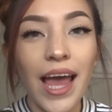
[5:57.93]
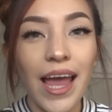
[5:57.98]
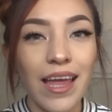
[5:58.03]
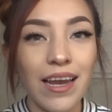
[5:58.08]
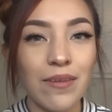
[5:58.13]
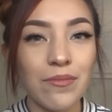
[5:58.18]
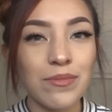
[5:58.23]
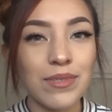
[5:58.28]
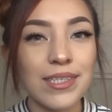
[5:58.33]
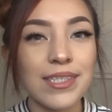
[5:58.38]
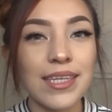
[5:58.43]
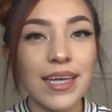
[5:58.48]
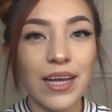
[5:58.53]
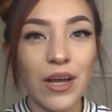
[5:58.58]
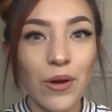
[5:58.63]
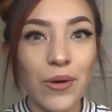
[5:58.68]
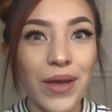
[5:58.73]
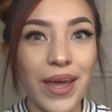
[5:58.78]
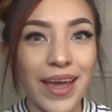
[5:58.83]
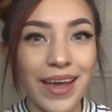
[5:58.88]
And I'm just
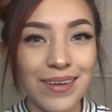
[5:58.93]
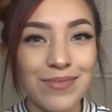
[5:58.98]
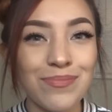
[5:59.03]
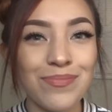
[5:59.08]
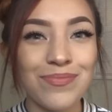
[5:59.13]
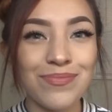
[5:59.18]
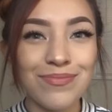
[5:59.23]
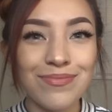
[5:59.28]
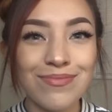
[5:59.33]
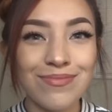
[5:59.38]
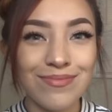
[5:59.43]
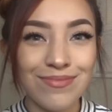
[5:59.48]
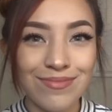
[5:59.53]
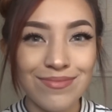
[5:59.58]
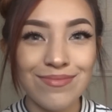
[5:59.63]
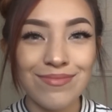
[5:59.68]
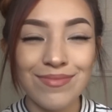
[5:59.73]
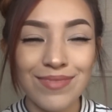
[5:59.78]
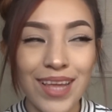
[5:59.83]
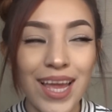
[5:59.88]
like, okay.
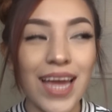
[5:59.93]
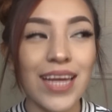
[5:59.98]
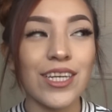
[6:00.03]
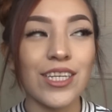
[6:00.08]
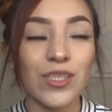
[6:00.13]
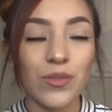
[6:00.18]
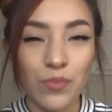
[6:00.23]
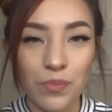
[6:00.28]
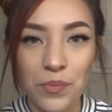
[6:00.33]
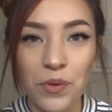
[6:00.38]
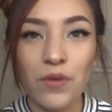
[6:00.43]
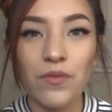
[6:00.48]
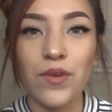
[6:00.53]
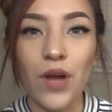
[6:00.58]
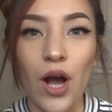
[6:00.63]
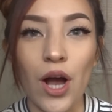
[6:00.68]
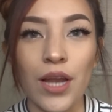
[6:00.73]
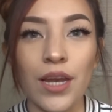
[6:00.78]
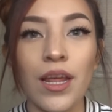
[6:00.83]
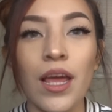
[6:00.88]
And just moved
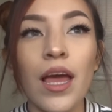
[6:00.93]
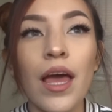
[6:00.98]
on.